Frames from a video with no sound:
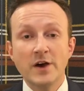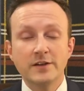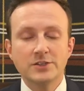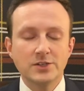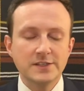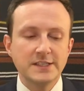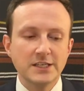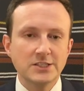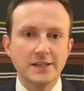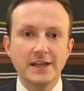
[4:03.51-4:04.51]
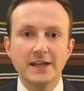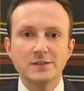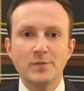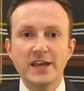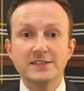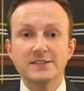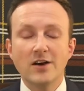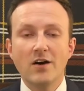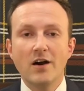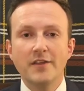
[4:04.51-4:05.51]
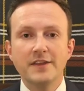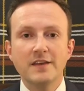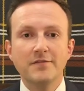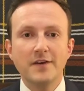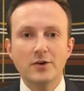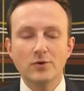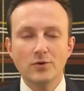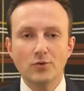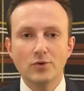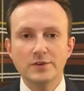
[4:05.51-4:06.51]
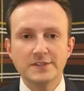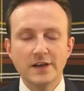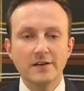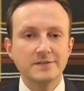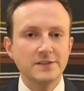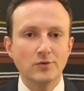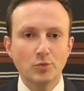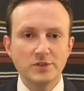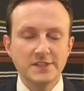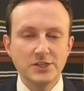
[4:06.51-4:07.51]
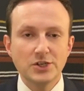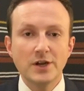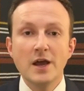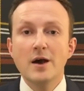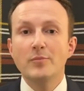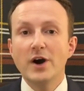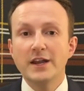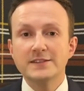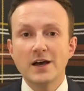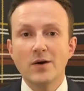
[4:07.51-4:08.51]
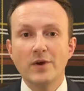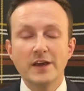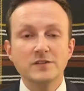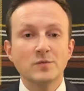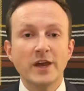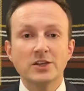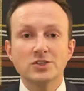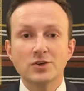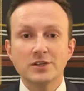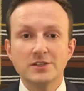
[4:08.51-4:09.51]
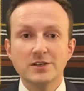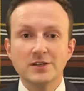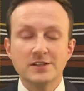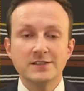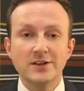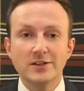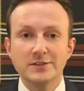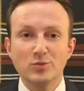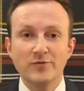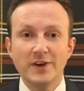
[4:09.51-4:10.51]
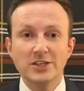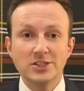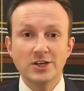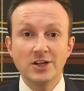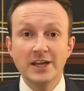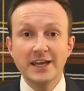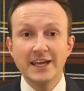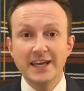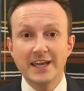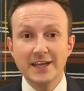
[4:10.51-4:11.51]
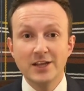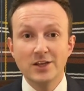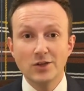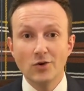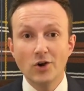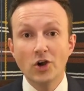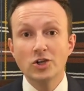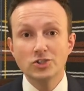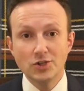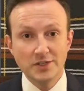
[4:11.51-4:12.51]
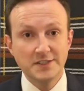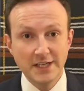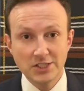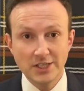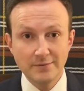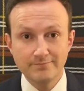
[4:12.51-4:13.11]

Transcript: other jurisdiction that is based on the federal rules of civil procedure. But as always, make sure to consult a professional in your jurisdiction.